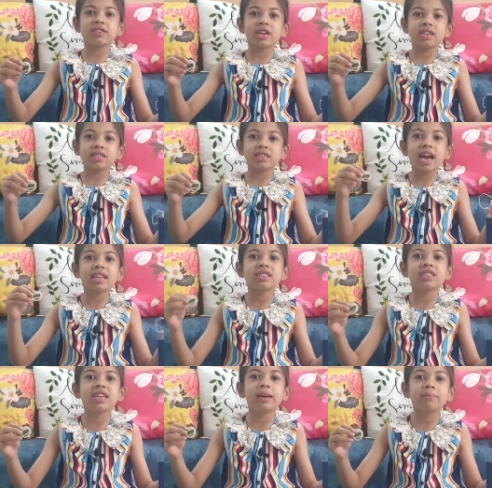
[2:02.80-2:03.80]
to attach
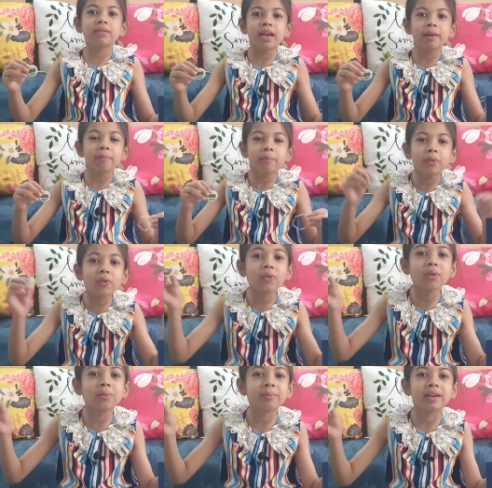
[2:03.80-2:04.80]
them, then
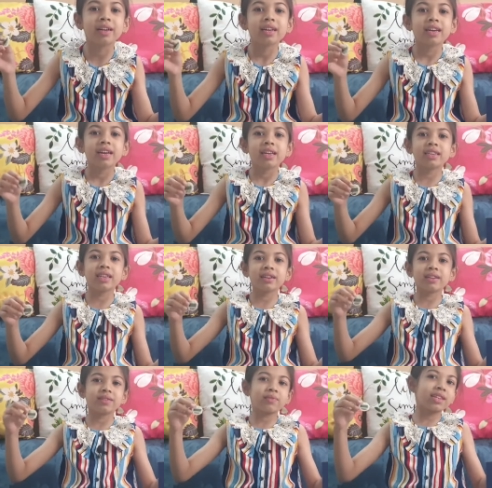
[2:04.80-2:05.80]
boom!
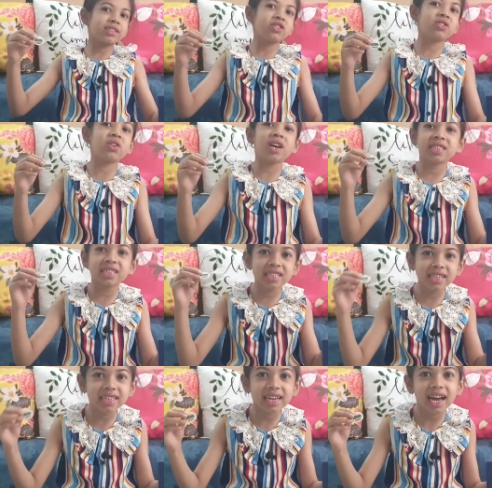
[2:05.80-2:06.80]
That will show us
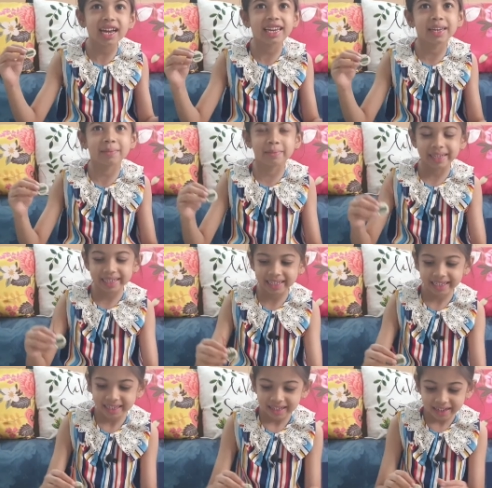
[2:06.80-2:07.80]
the time.
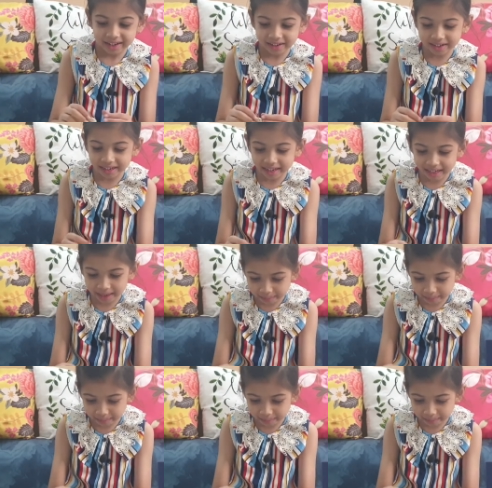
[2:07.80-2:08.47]
Okay, let